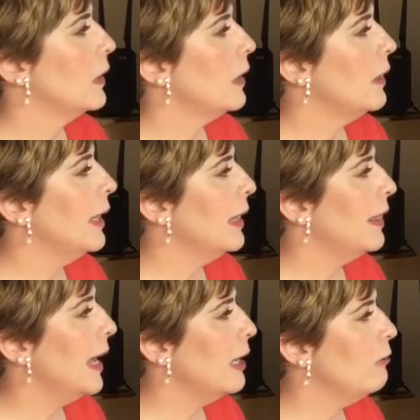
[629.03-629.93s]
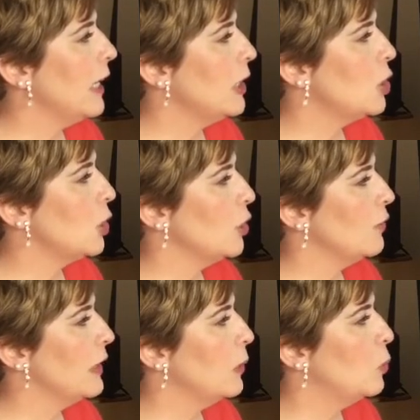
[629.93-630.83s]
The direction of
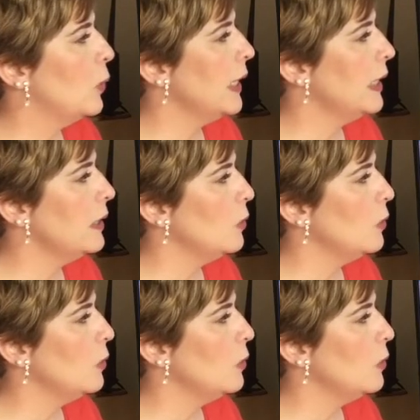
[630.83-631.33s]
the wind